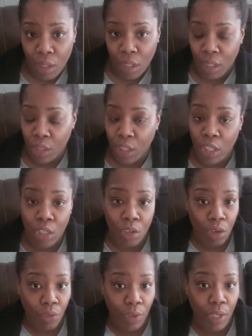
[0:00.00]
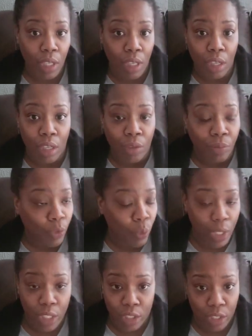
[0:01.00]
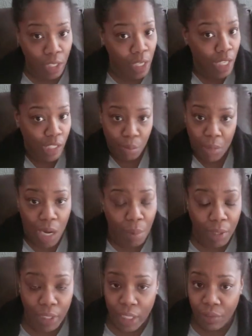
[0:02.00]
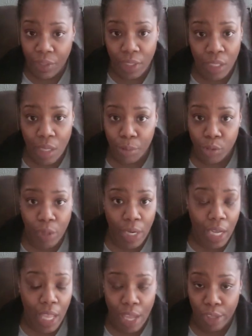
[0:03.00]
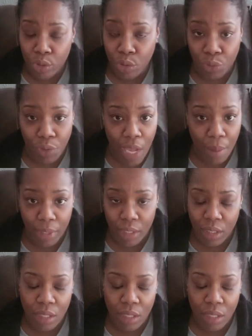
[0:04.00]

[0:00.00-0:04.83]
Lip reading: and then he over here with his son's mama, living it up and trying to have two families.